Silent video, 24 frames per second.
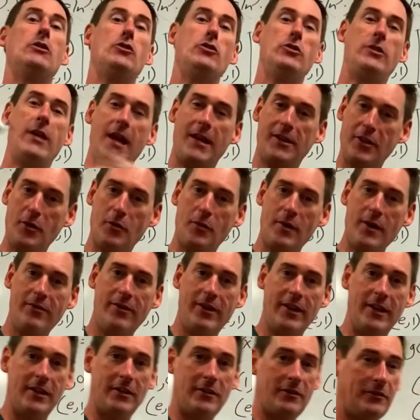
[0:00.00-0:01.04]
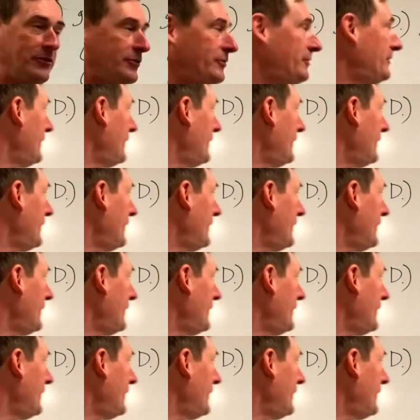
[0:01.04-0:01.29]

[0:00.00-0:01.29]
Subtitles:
Take the derivative.